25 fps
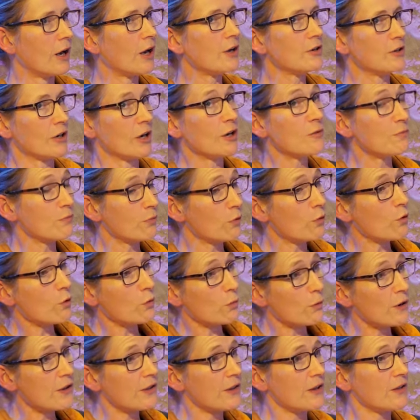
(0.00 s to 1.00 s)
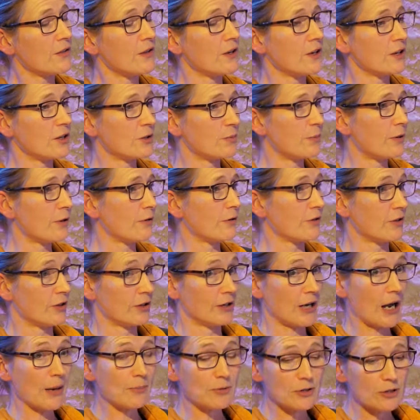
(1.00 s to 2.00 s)
and brought with it the experience,
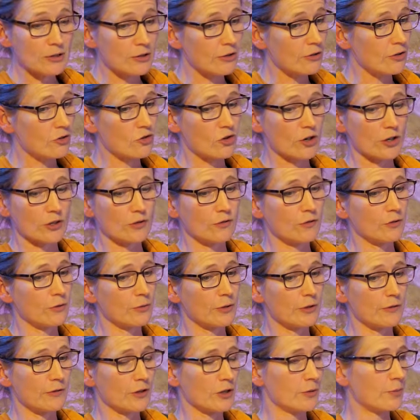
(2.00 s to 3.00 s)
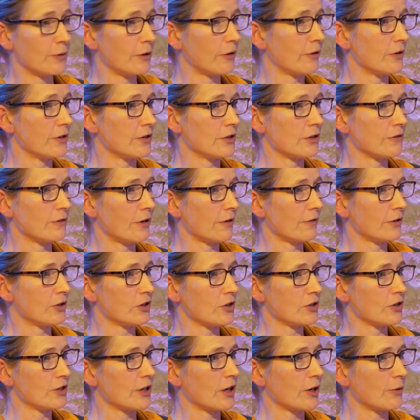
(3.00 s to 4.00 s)
the absolutely transformative experience of having
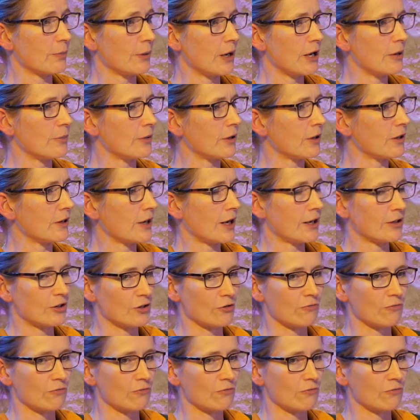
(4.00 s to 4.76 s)
just had a baby and had